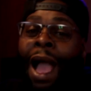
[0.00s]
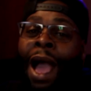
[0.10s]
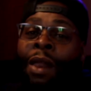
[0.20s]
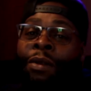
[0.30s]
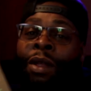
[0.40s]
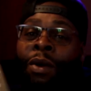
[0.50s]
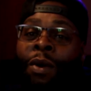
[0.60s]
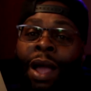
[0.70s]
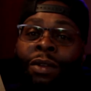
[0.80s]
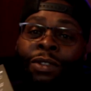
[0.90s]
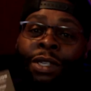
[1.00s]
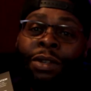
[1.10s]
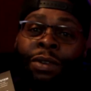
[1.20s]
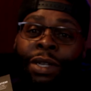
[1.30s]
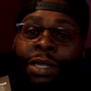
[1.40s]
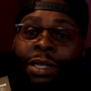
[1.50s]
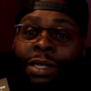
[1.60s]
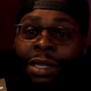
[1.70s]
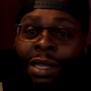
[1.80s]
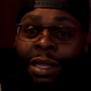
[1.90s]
I don't know how serious